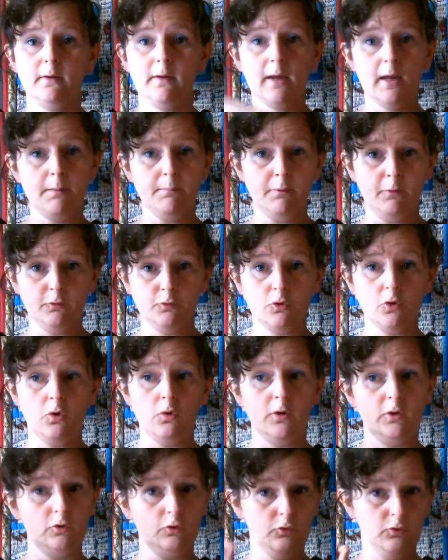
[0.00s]
cables
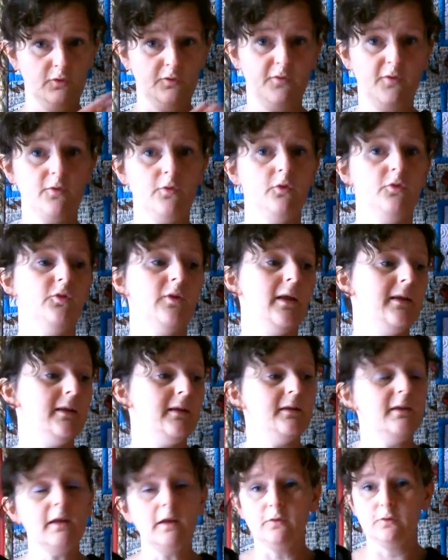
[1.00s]
going to the various
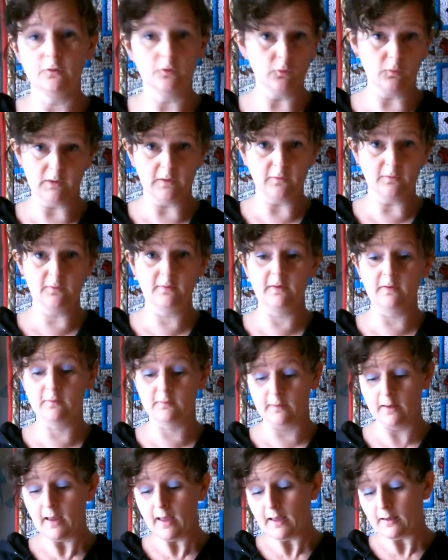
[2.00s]
LEDs, so that's
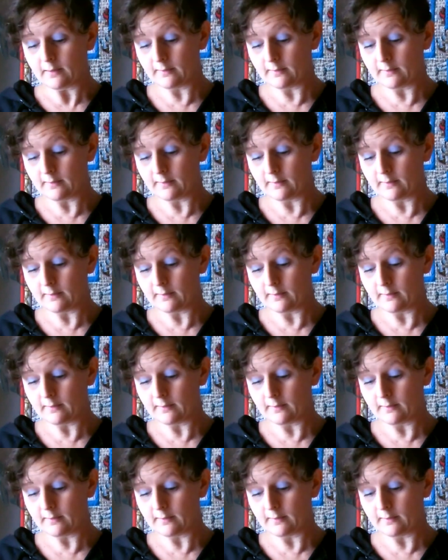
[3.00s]
easy.